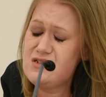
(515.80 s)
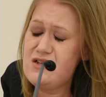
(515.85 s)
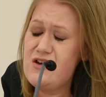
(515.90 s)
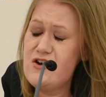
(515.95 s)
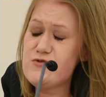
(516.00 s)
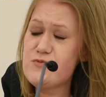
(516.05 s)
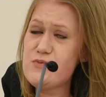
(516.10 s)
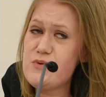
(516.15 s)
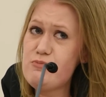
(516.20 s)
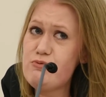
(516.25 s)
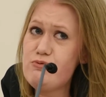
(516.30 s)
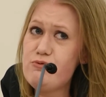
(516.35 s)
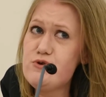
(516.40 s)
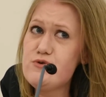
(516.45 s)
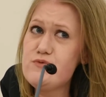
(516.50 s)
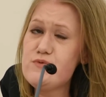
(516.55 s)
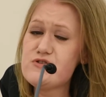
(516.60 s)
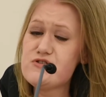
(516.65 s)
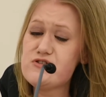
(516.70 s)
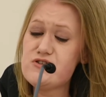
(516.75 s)
has been
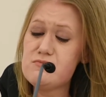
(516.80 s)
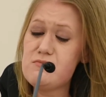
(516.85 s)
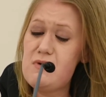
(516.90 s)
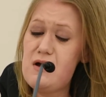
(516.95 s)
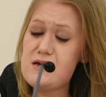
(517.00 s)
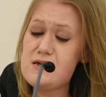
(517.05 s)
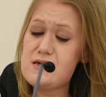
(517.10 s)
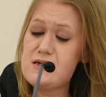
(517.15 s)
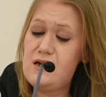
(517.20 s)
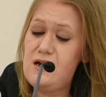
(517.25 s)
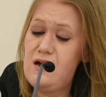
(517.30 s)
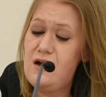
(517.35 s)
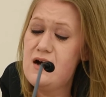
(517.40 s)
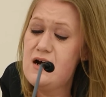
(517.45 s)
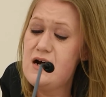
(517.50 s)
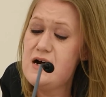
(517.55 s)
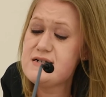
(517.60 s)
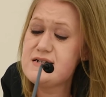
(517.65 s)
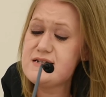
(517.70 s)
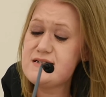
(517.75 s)
proven to make
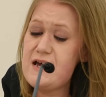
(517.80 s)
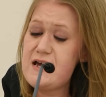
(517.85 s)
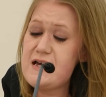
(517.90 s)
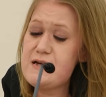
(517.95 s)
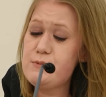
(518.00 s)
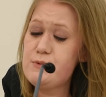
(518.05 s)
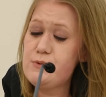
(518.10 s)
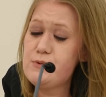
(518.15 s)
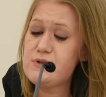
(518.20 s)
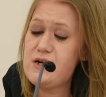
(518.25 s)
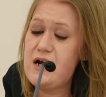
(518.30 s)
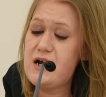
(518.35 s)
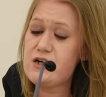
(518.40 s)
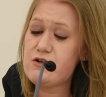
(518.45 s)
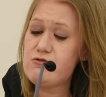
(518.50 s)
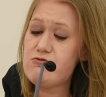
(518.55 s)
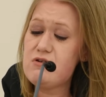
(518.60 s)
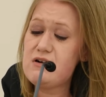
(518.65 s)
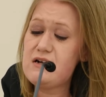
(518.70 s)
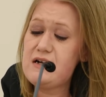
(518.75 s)
disabled
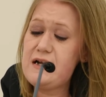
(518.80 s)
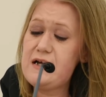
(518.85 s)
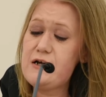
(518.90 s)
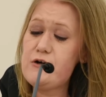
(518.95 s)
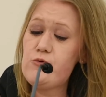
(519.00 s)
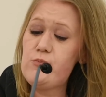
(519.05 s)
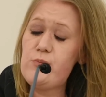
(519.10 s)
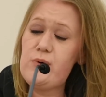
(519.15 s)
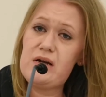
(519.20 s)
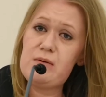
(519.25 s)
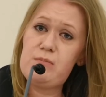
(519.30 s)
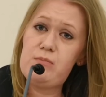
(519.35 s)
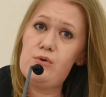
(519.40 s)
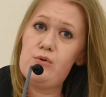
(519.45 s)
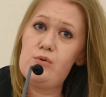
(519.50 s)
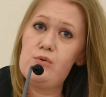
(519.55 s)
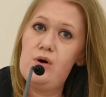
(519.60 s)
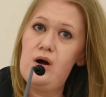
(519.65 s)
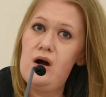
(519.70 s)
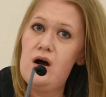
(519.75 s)
and chronically ill
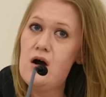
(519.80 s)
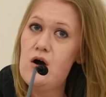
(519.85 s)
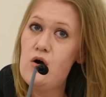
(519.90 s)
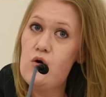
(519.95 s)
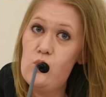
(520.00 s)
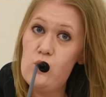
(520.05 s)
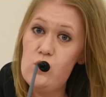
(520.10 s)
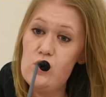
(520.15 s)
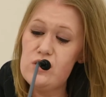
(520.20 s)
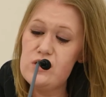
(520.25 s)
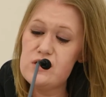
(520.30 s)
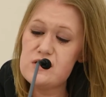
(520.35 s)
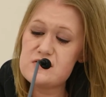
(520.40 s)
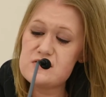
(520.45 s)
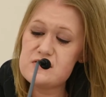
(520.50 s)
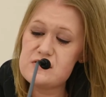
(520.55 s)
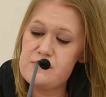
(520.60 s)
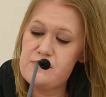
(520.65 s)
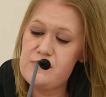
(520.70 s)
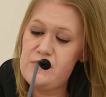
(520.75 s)
people
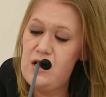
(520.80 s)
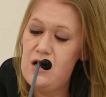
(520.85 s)
worse.